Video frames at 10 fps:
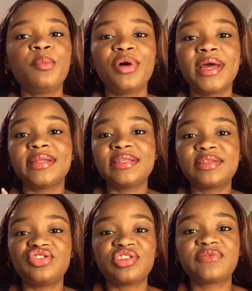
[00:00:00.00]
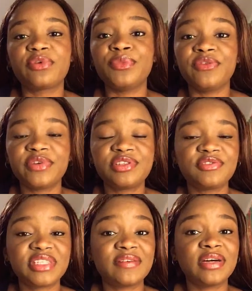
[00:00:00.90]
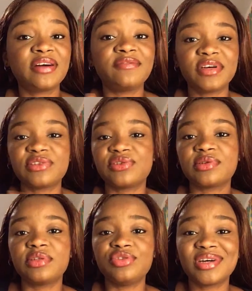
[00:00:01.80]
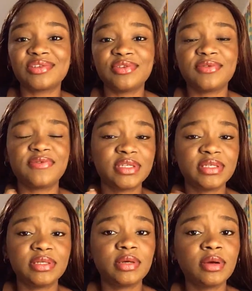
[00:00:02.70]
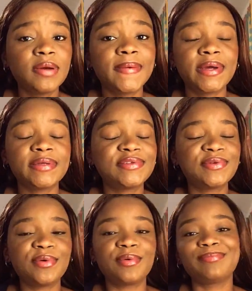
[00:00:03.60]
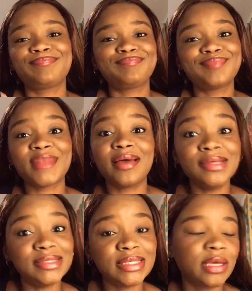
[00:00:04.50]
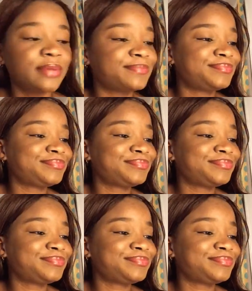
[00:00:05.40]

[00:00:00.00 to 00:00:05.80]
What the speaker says: But like, this is just from University of Stavanger versus Newcastle University, right? So you see,